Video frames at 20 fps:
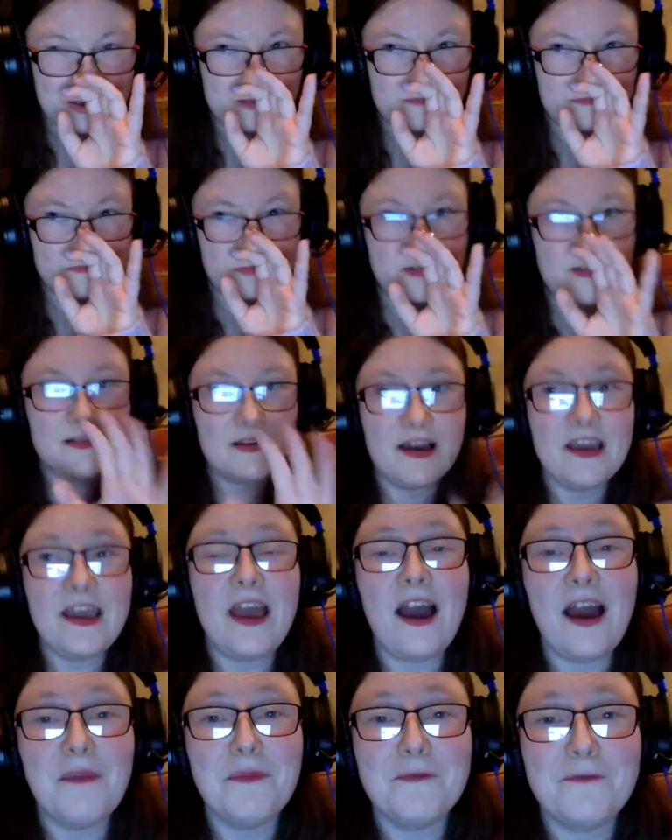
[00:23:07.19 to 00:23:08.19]
yes. i
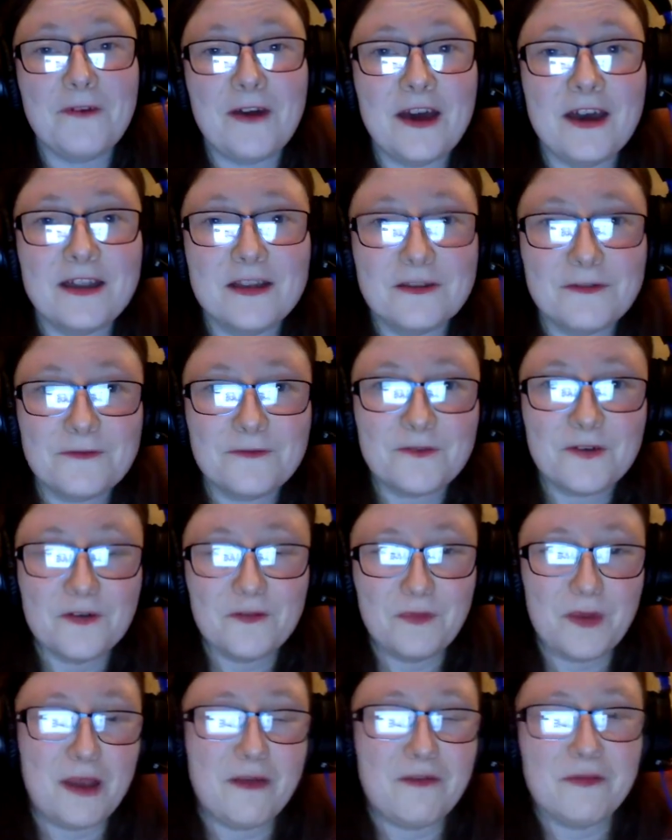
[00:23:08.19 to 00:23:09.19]
am a fan of
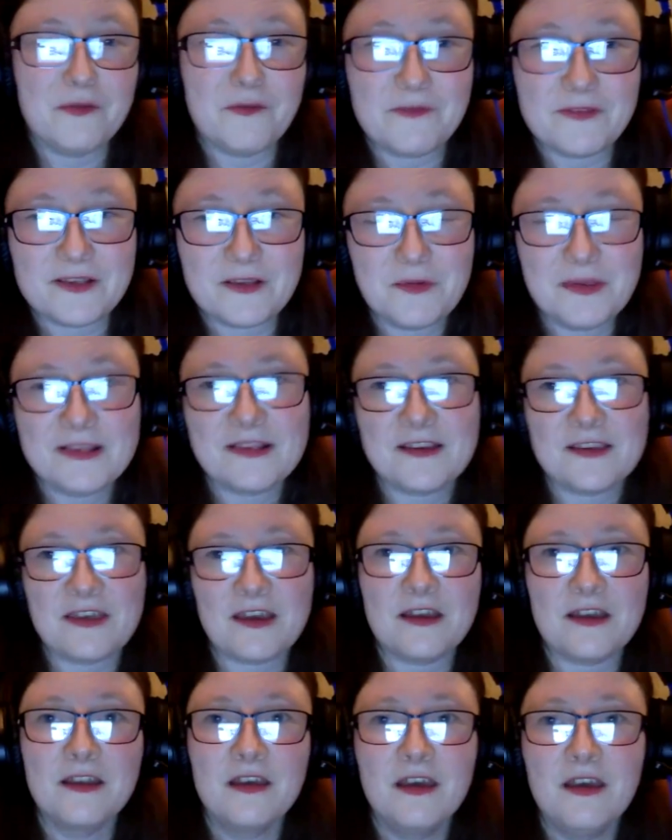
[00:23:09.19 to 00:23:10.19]
of marvel movies i will say
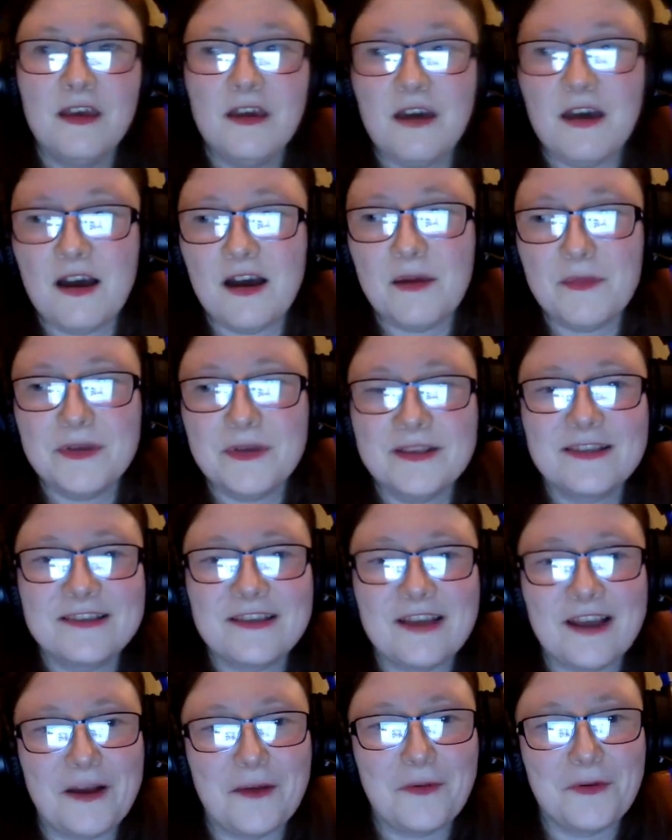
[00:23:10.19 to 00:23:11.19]
that um, and
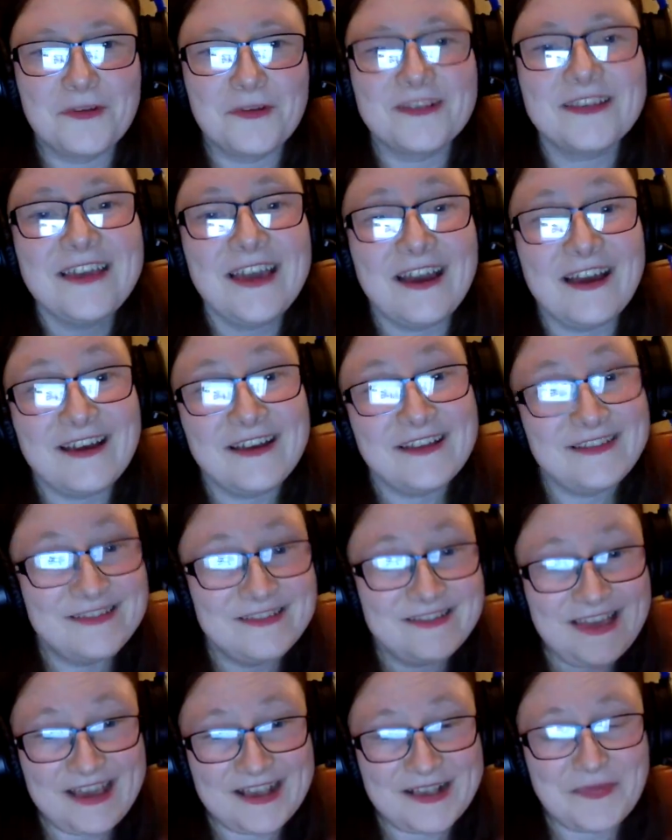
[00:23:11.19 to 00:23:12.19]
Star Wars, yeah,
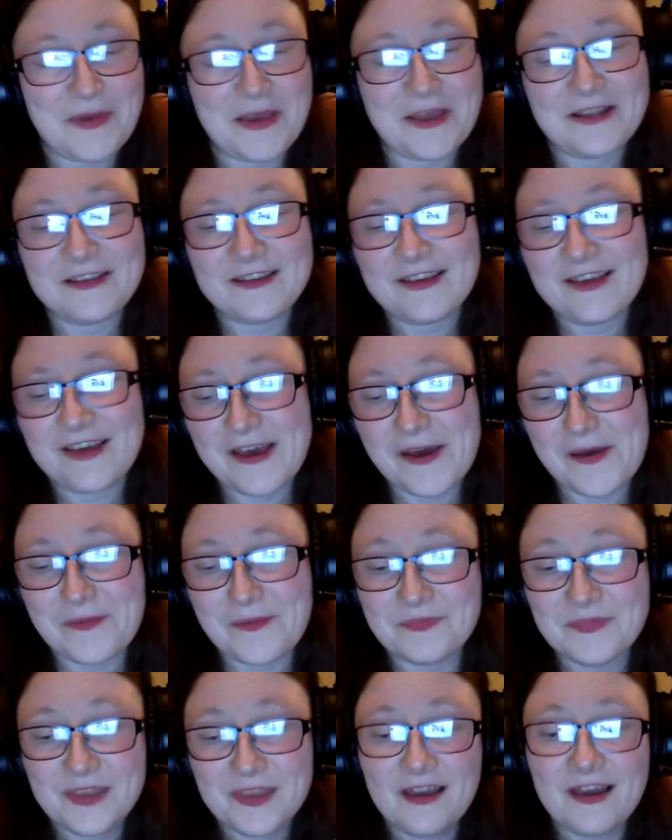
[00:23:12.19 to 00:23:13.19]
and X Men,
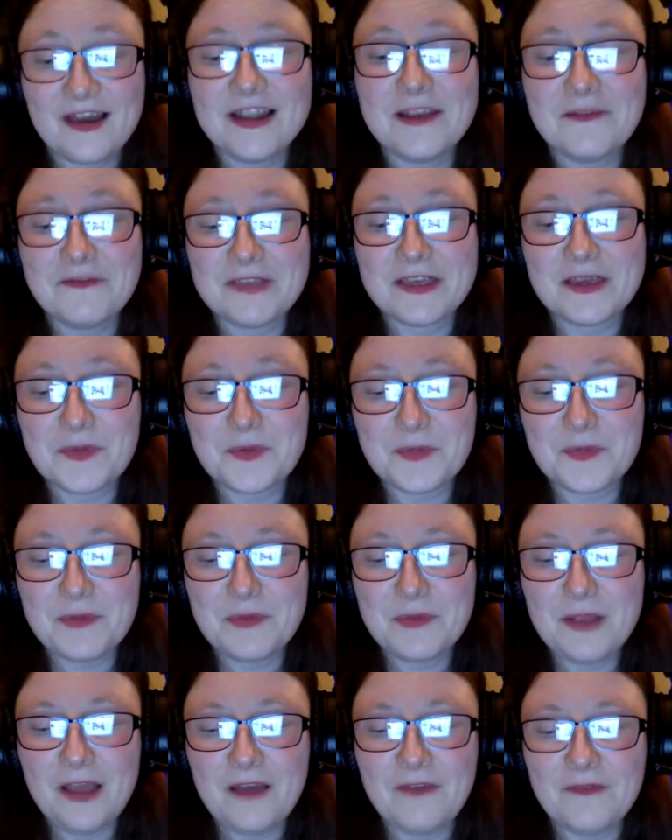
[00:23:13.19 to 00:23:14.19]
um, and everything. But
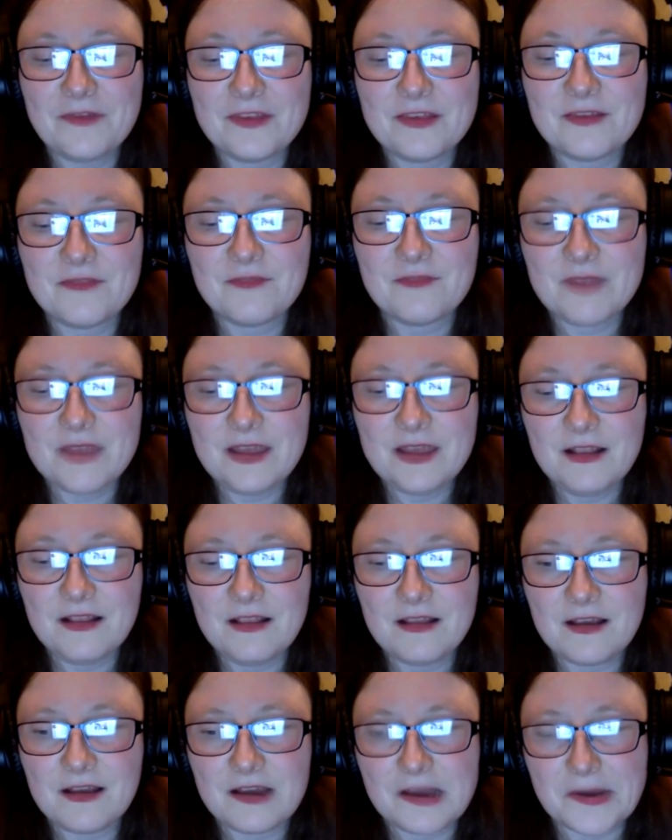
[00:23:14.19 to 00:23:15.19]
people have this
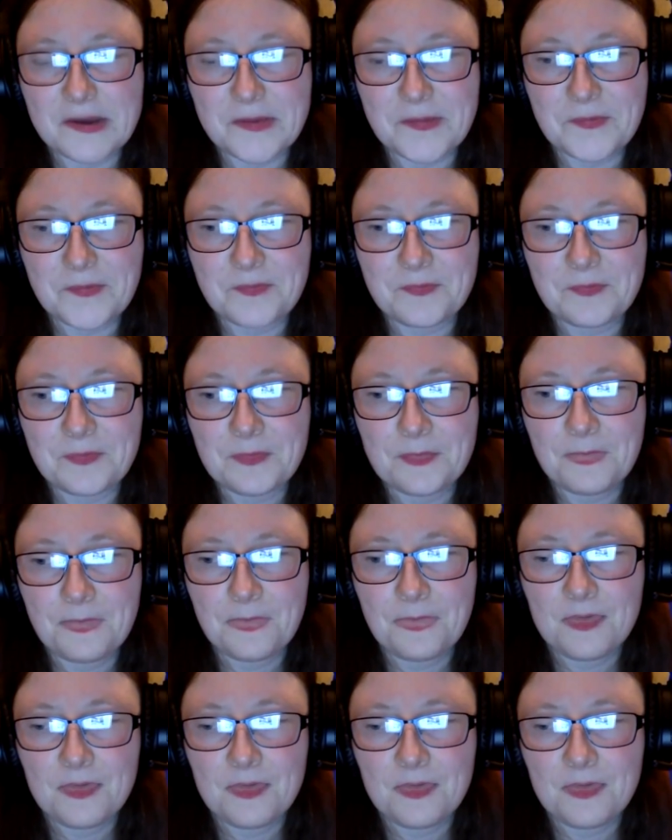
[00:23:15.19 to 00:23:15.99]
real um,